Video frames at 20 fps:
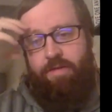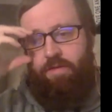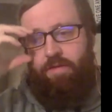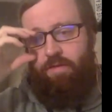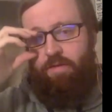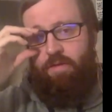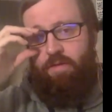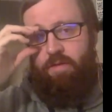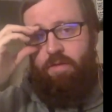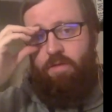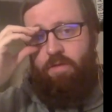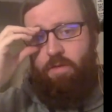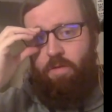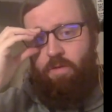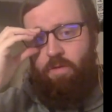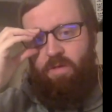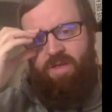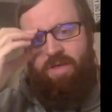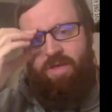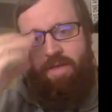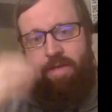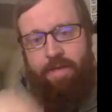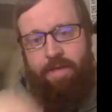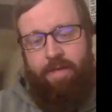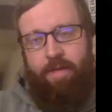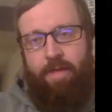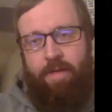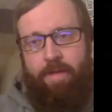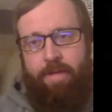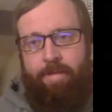I was just more in
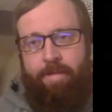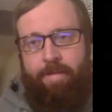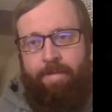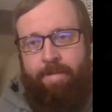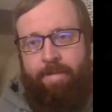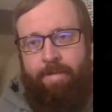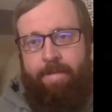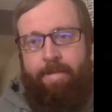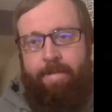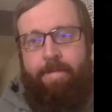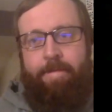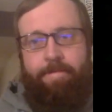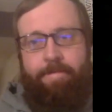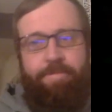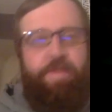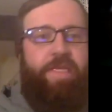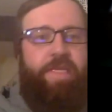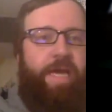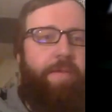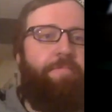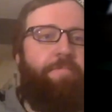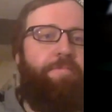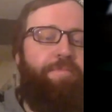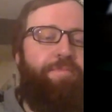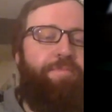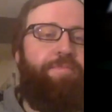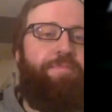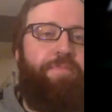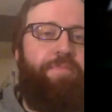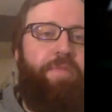the group yeah.
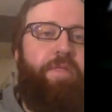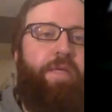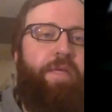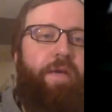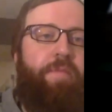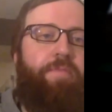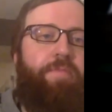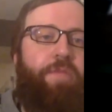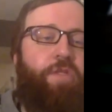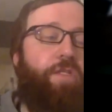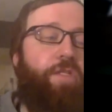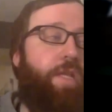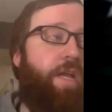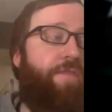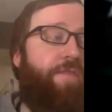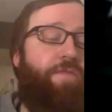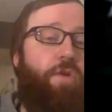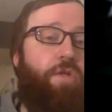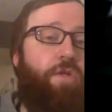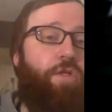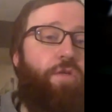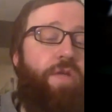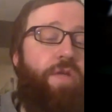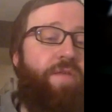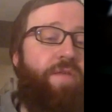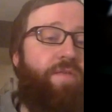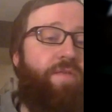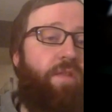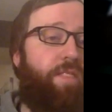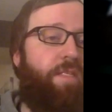Um, yeah. There's a lot of folks who
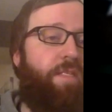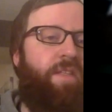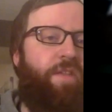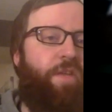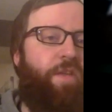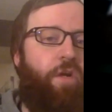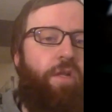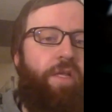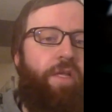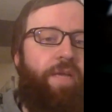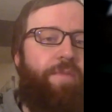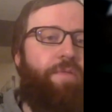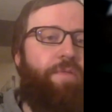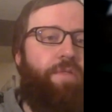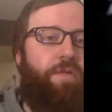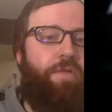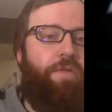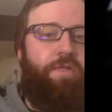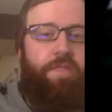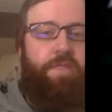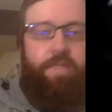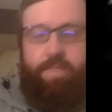never so listen to You're, you're a fake fan